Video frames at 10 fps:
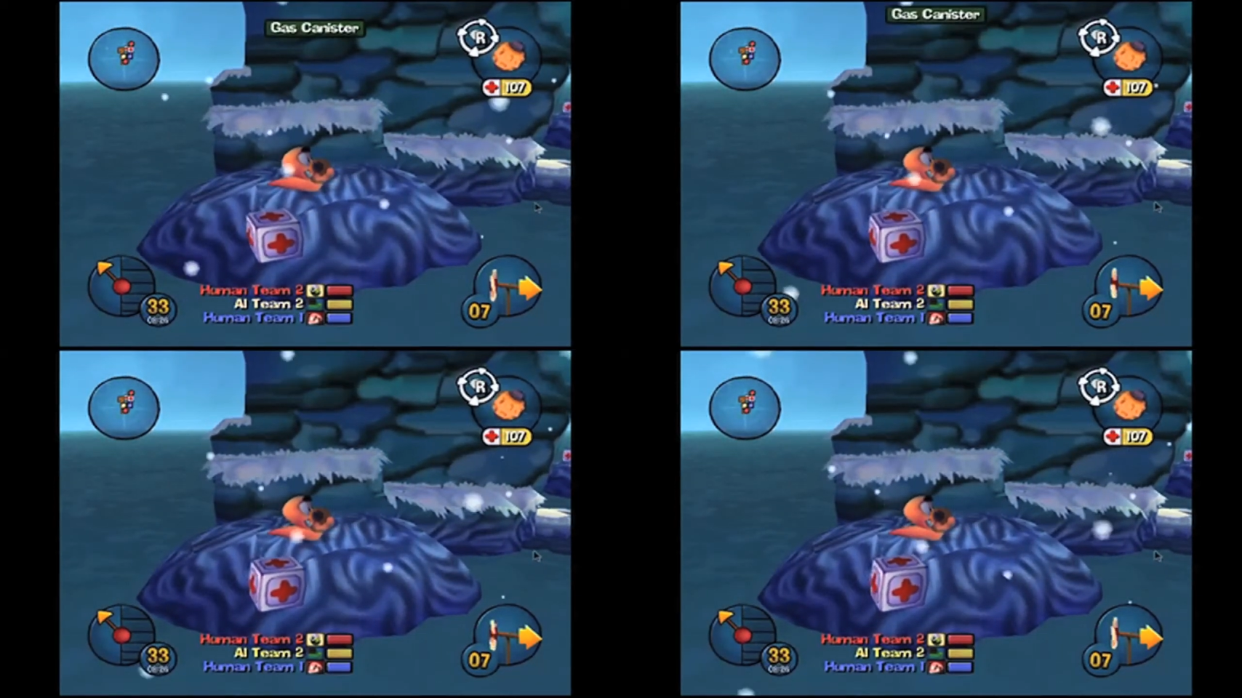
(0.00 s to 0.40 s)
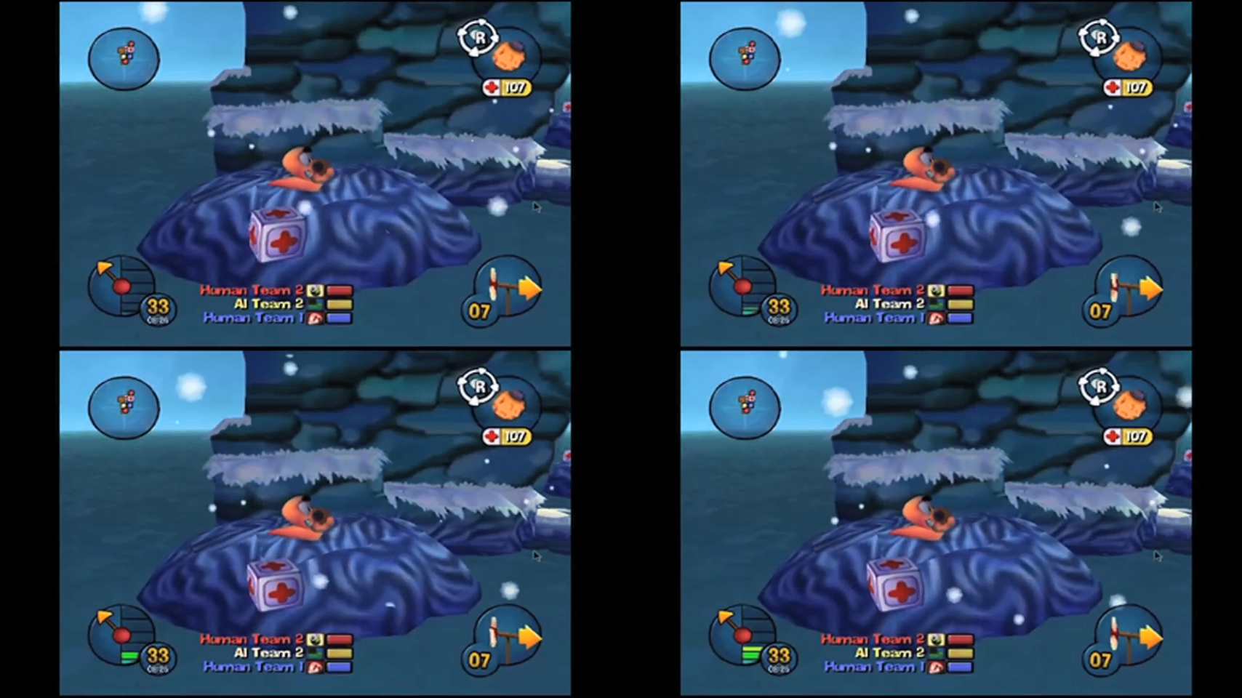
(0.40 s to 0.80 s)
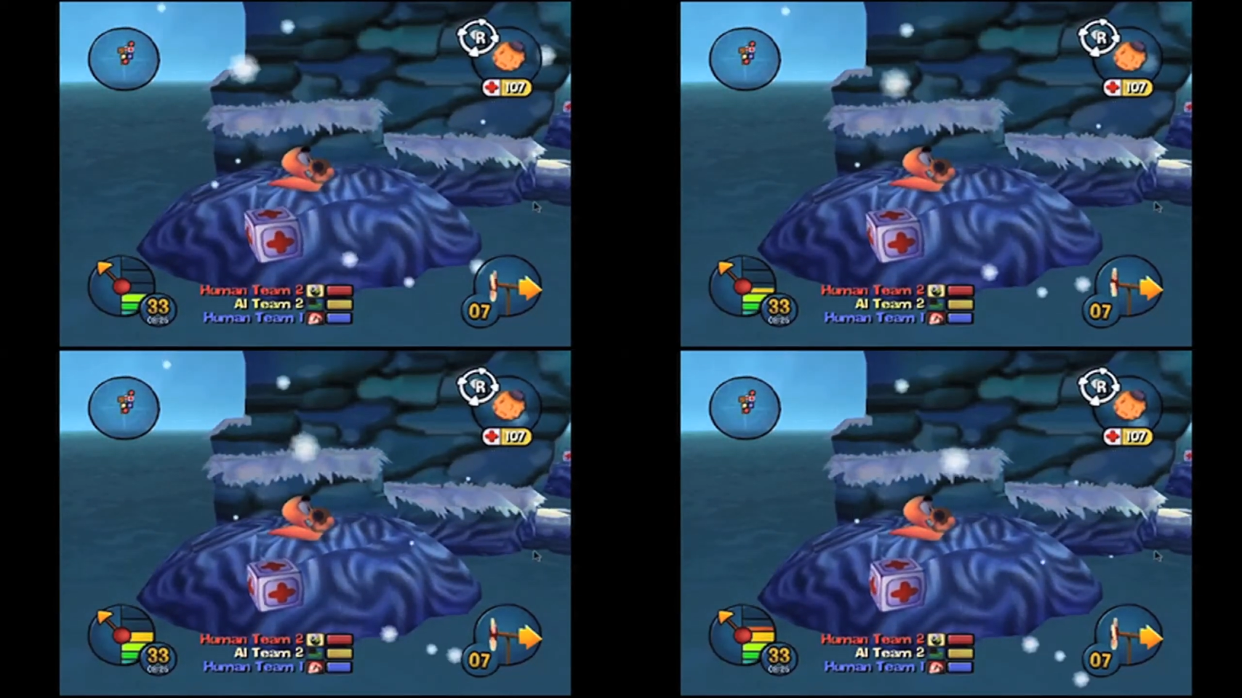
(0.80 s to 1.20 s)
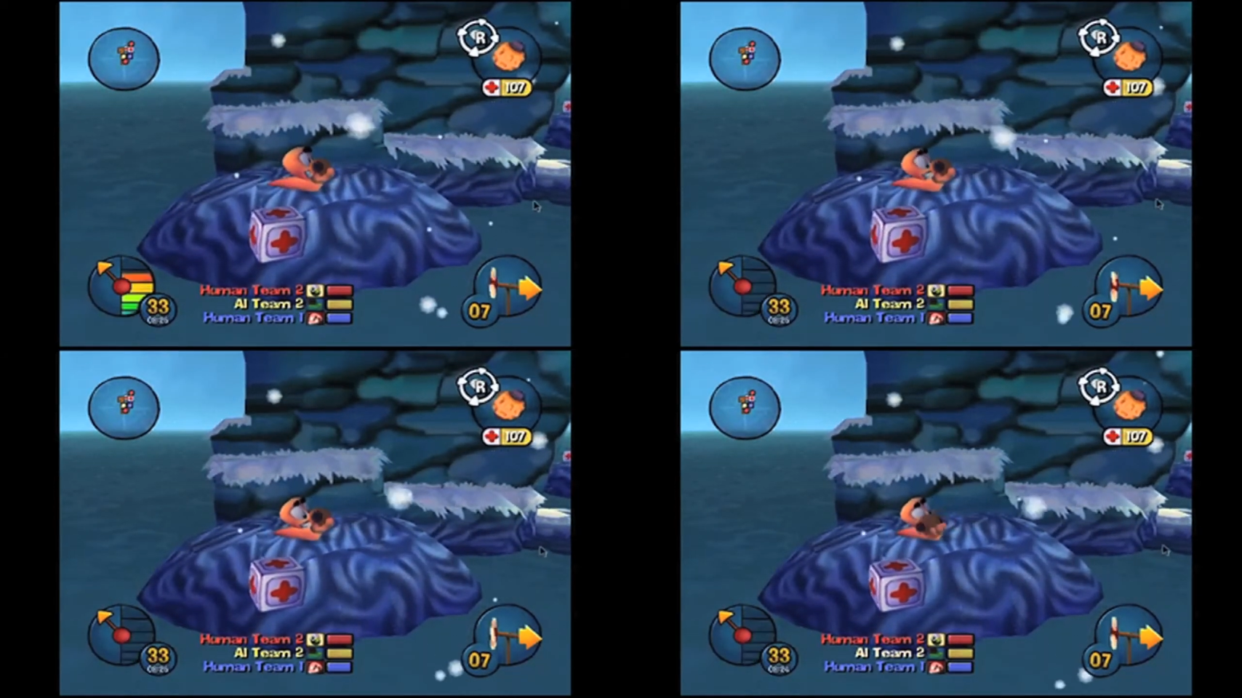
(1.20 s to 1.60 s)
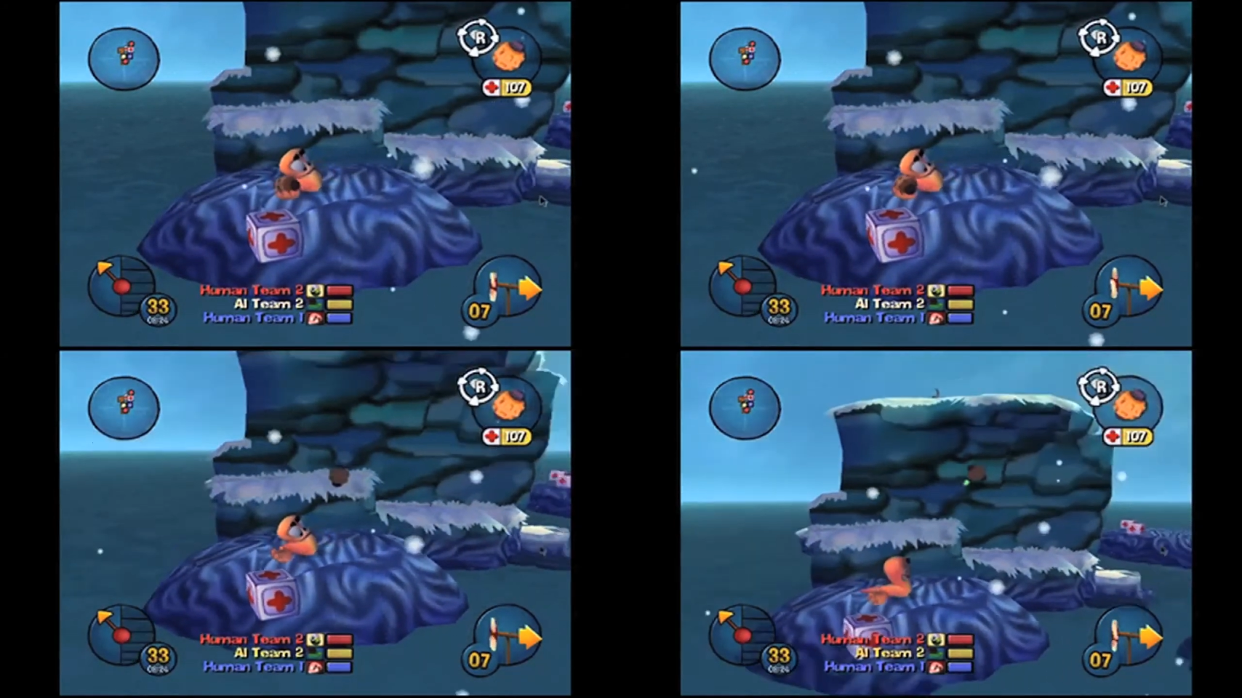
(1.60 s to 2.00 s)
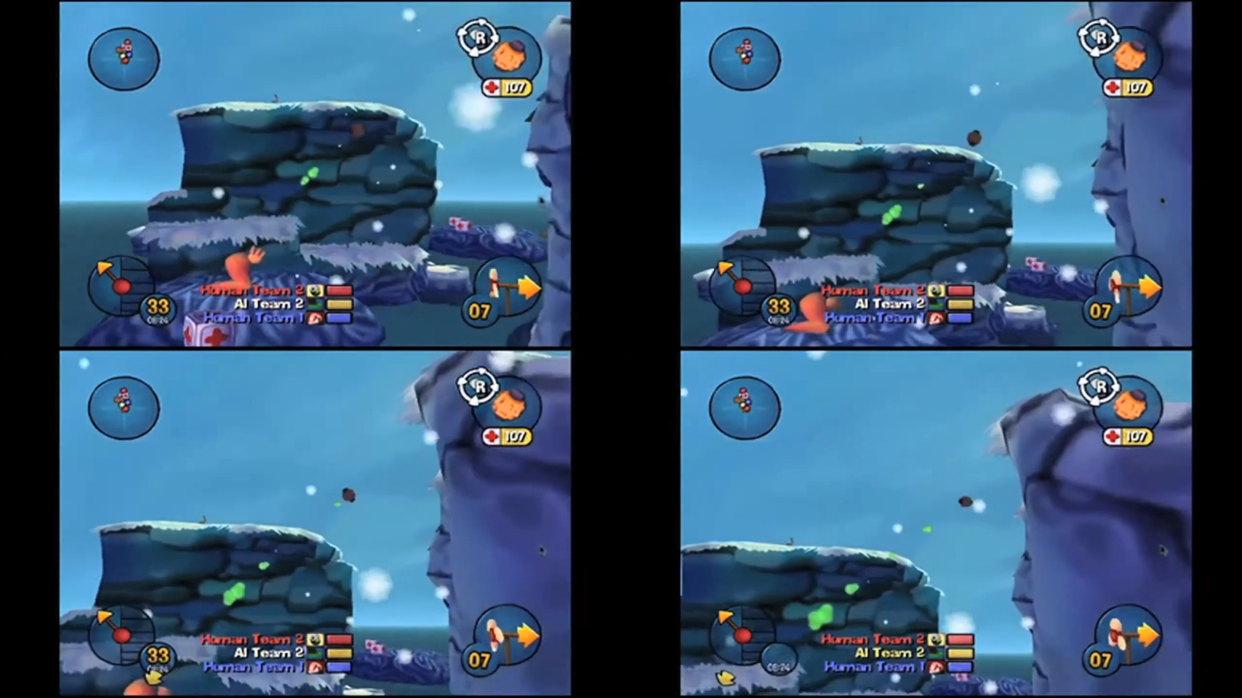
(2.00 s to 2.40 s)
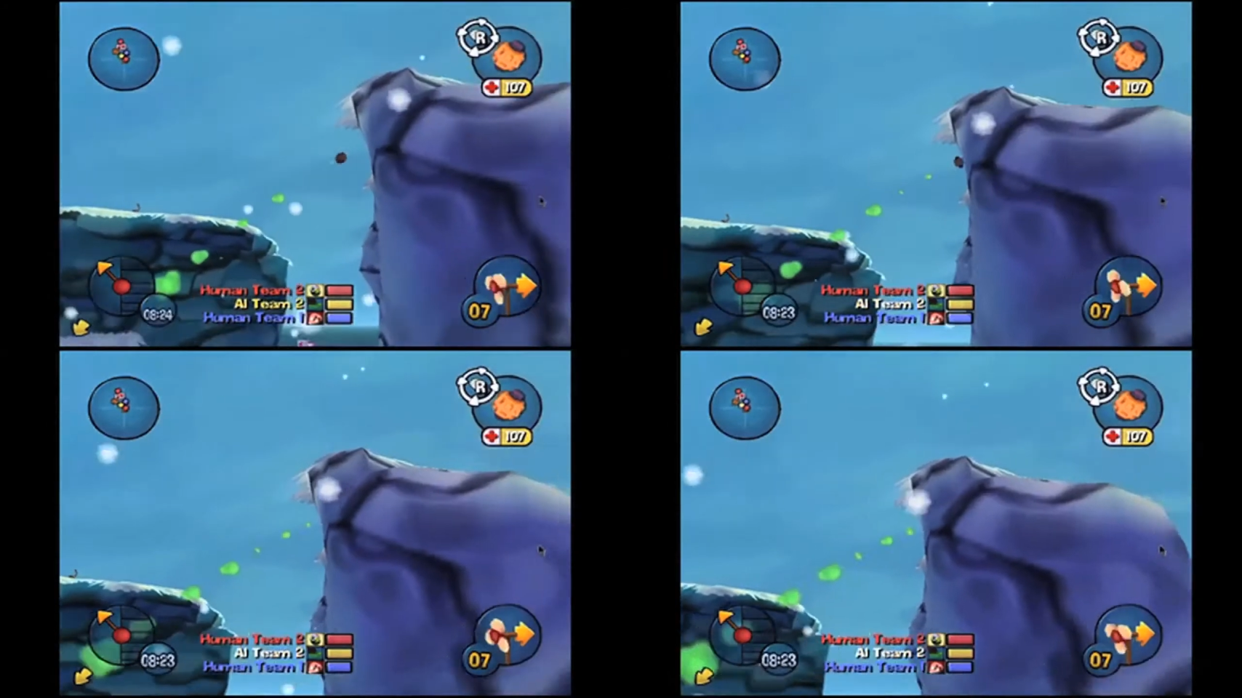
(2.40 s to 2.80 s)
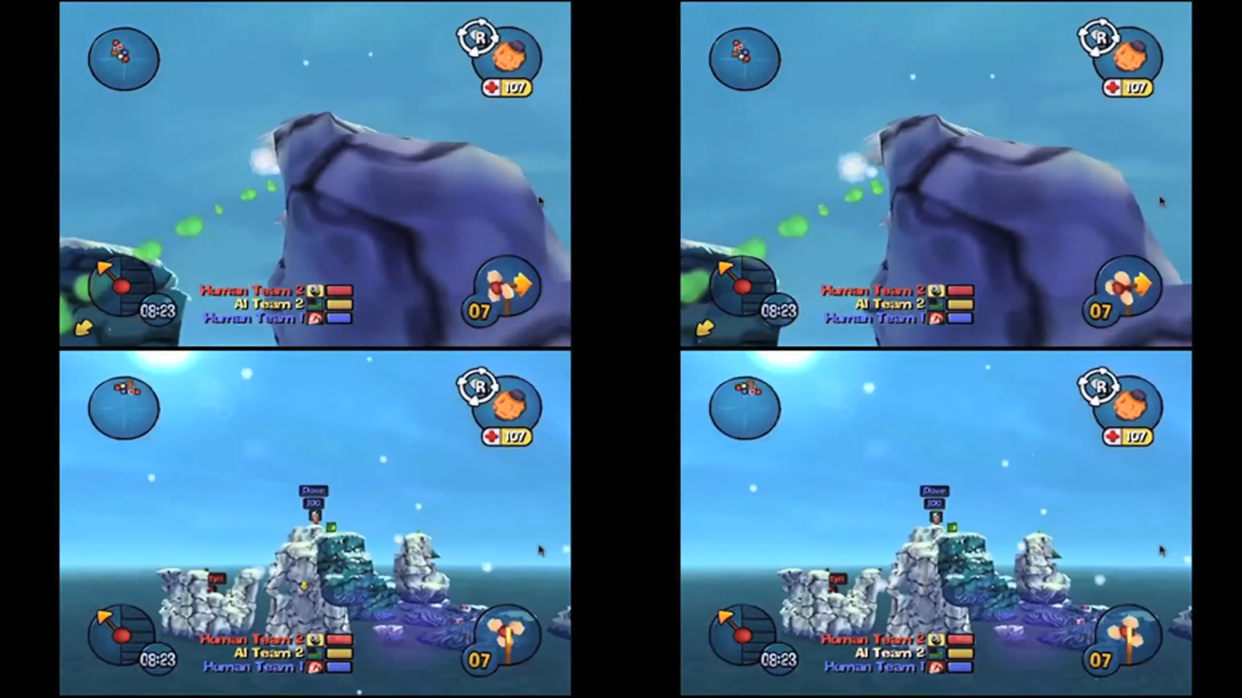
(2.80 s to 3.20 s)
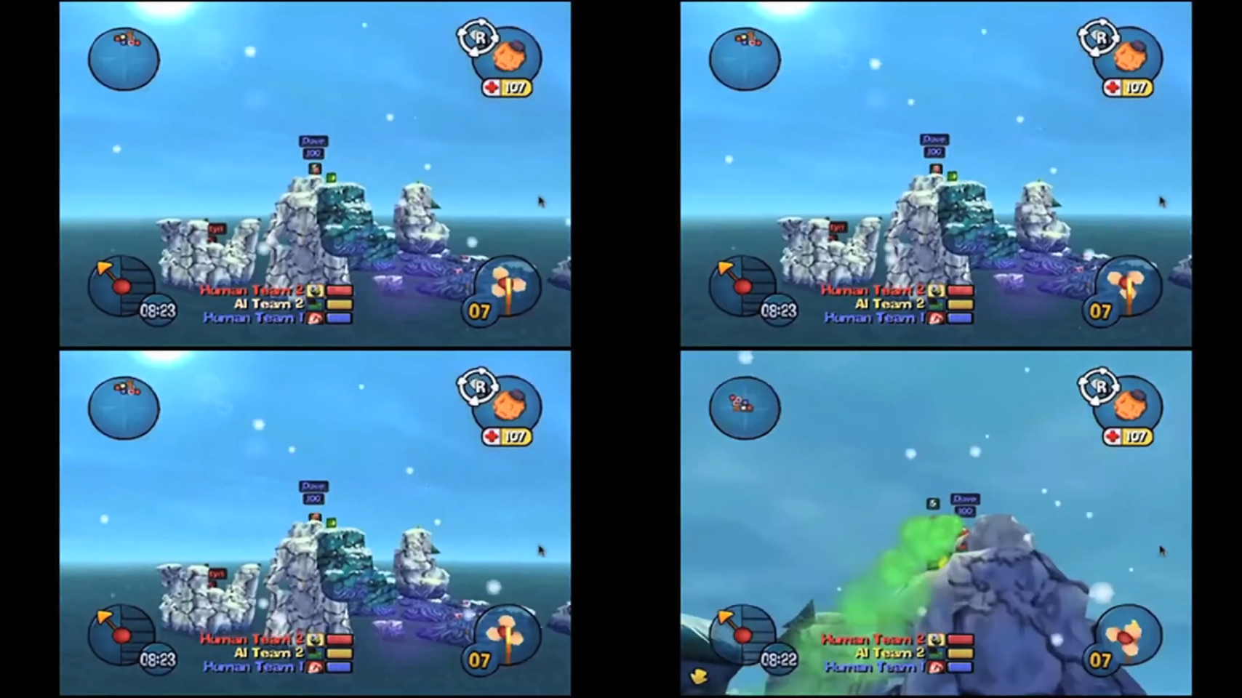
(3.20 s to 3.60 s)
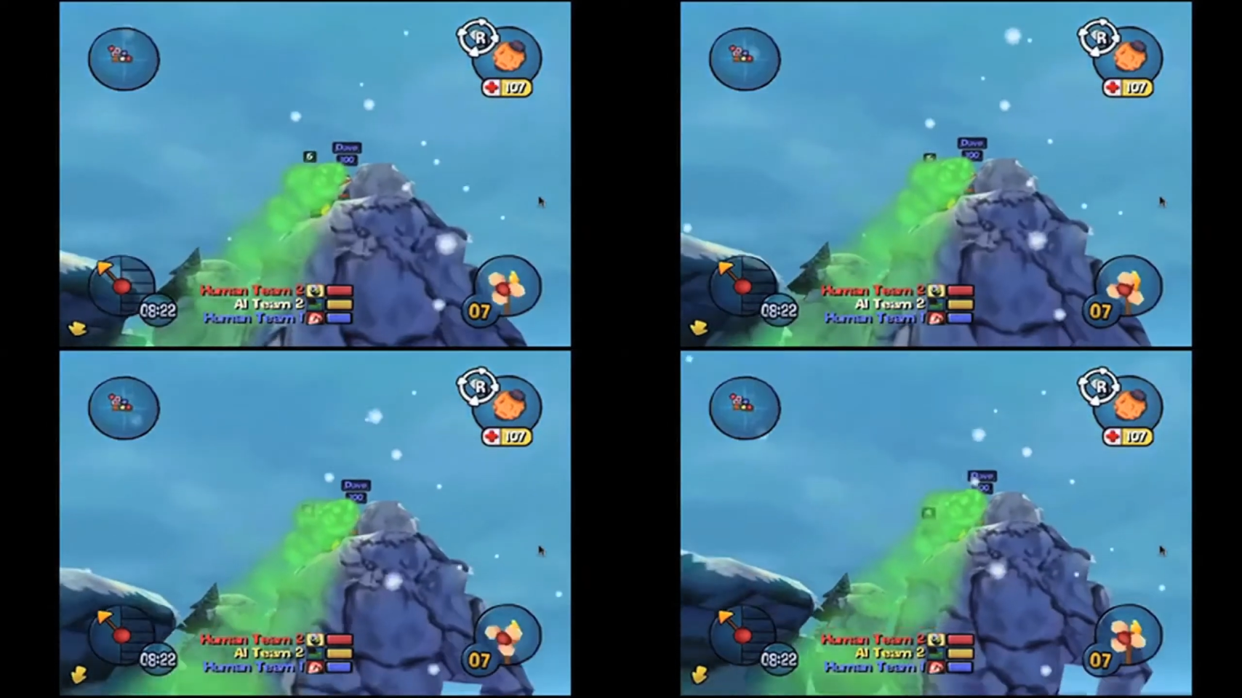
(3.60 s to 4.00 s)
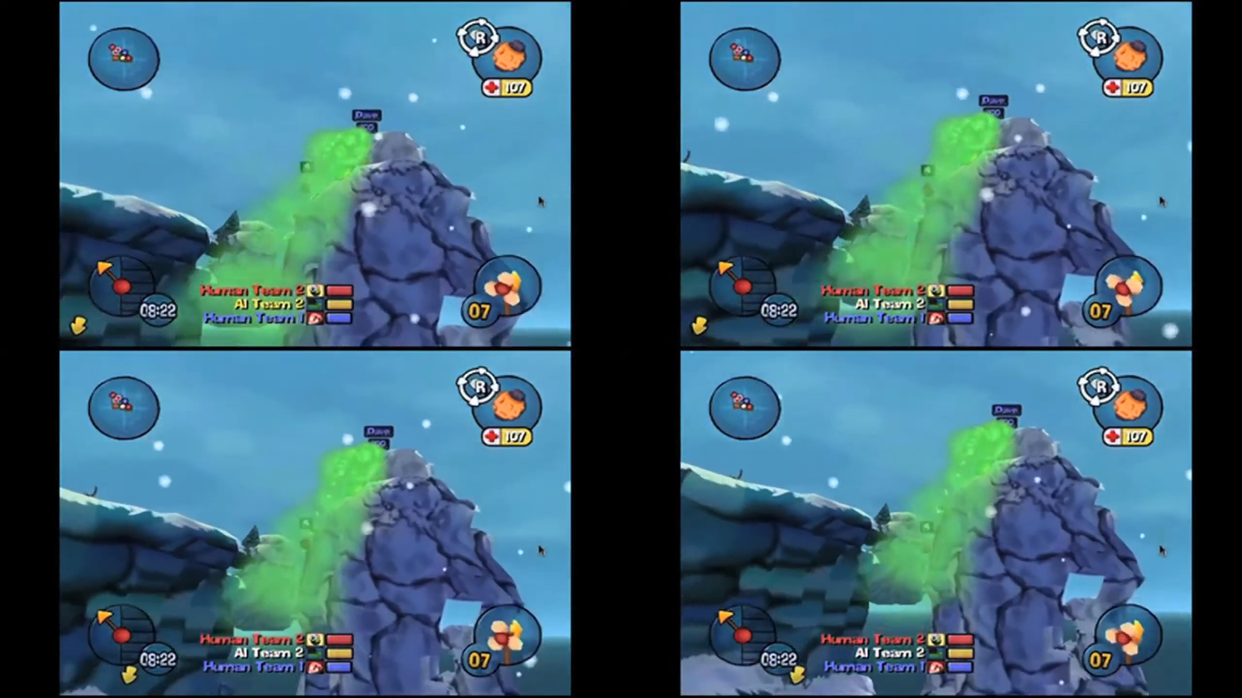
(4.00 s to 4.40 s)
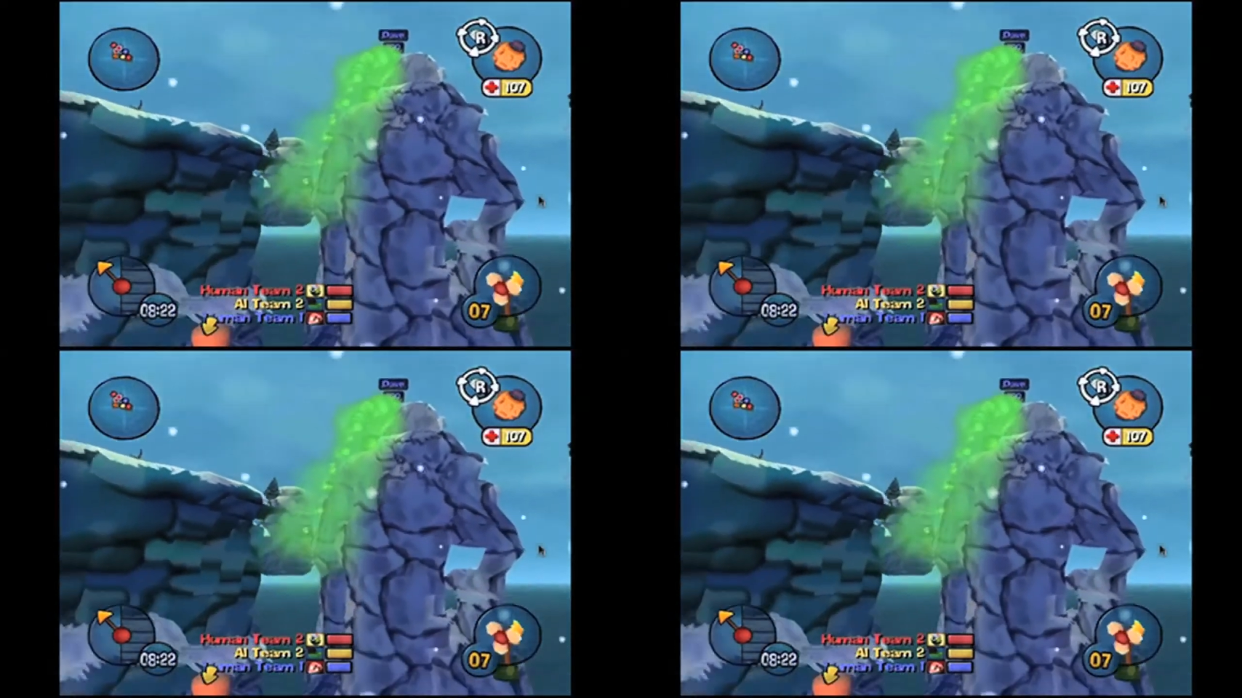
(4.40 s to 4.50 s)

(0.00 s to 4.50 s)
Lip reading: Nobody's mouth can be seen.